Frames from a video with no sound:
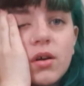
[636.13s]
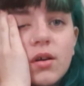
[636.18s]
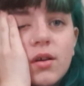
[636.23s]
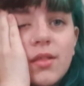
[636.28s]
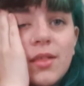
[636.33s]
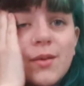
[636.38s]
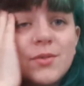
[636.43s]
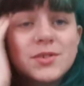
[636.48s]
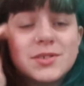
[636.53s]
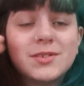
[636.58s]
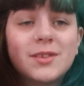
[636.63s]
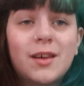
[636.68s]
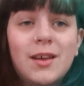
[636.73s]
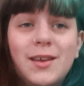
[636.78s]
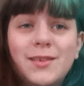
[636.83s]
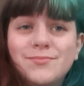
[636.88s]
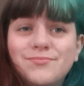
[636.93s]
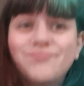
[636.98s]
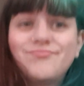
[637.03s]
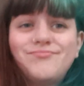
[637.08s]
And they were just
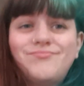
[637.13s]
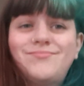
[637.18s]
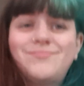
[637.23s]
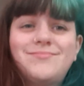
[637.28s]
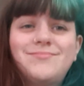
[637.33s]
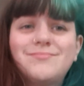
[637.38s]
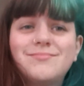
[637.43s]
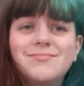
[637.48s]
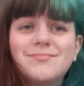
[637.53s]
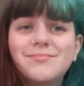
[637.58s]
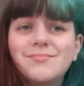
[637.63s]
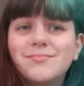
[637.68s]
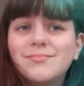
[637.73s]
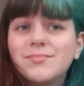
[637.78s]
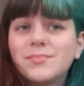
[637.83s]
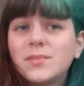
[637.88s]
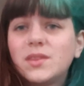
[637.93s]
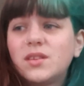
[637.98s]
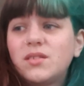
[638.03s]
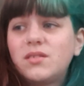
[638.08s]
like,
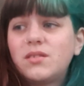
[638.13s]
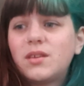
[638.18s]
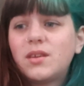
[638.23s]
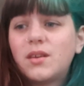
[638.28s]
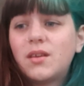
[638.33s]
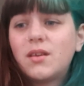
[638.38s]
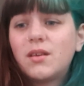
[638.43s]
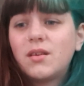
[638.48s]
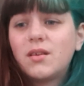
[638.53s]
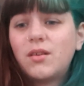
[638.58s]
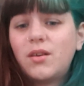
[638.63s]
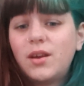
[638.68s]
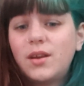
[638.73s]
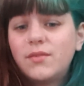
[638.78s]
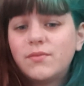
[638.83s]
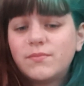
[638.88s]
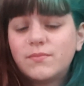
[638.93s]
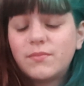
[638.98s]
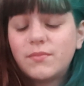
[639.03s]
and I was like, alright.